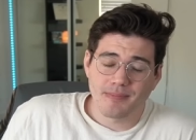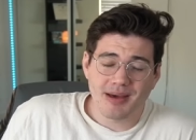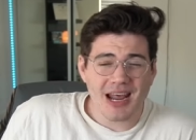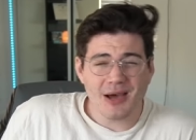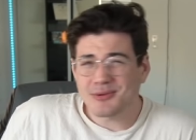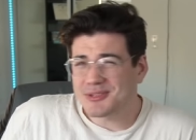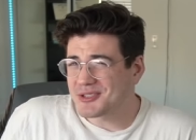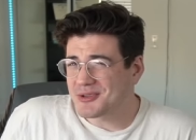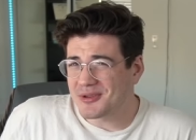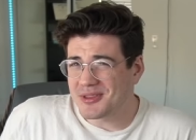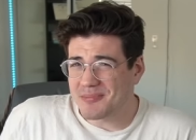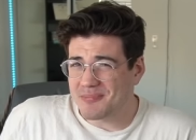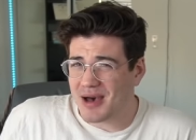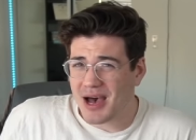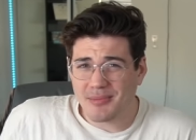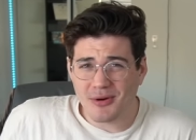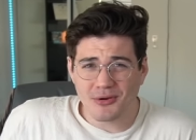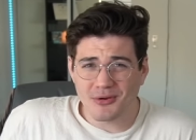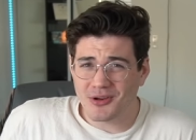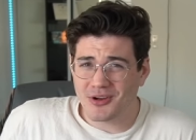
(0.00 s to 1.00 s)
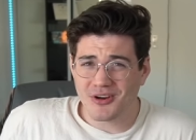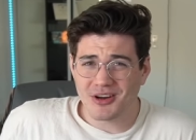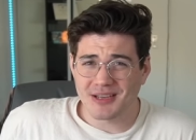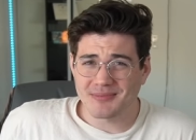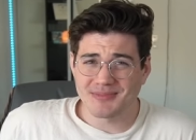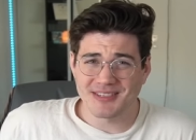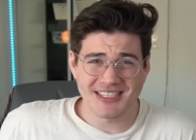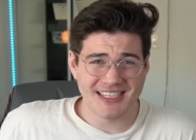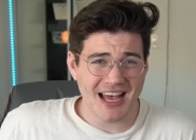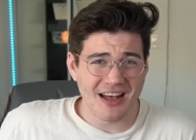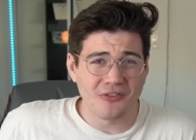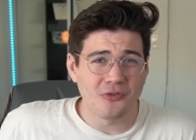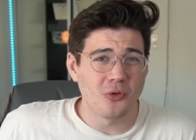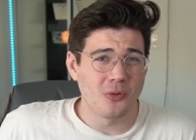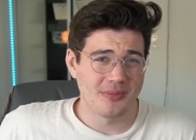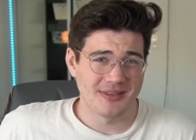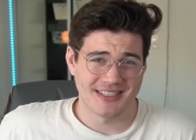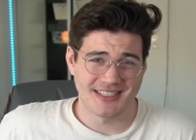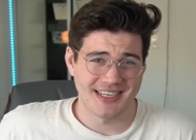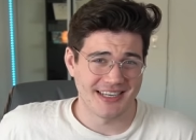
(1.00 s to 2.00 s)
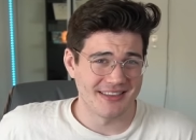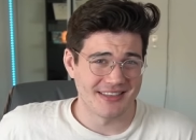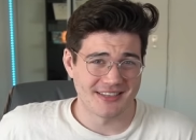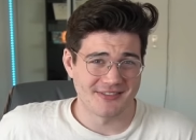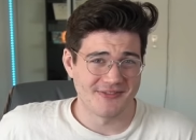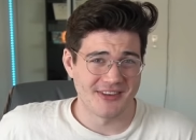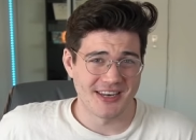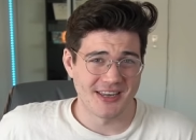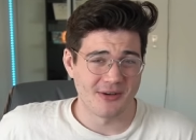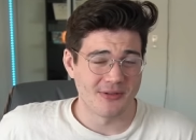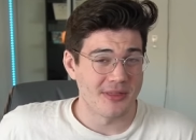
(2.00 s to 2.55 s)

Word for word: But I was told that Bob Odenkirk himself will be seeing this video,